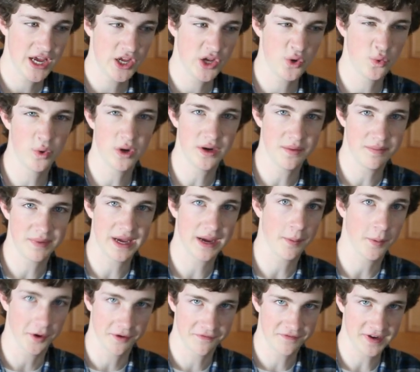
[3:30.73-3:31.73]
you wouldn't be
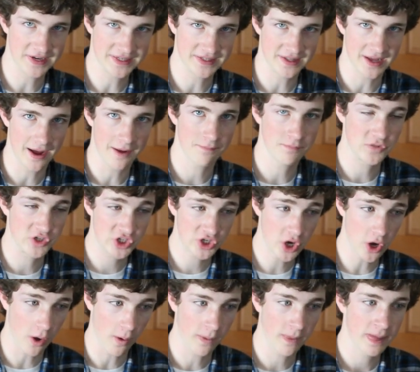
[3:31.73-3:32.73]
able to fix that.
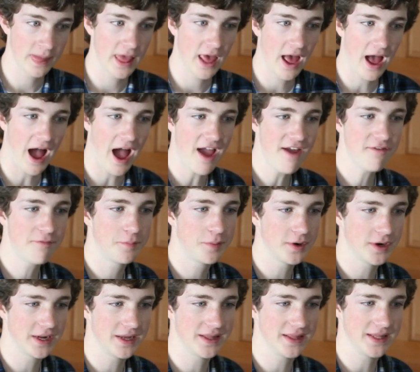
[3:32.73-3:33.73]
So I've
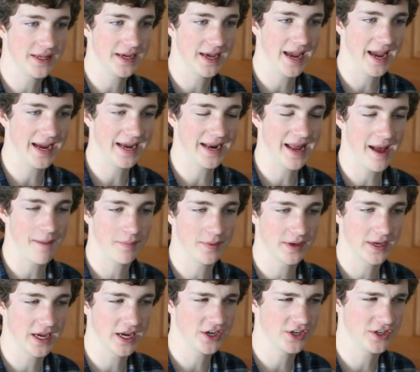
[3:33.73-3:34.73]
put in the eight
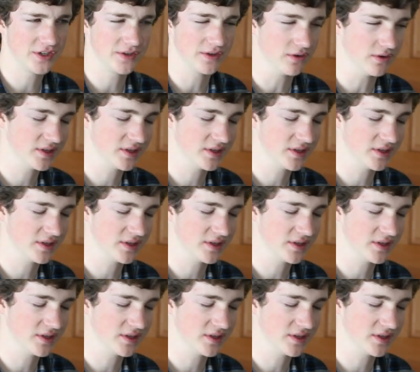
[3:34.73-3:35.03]
applications or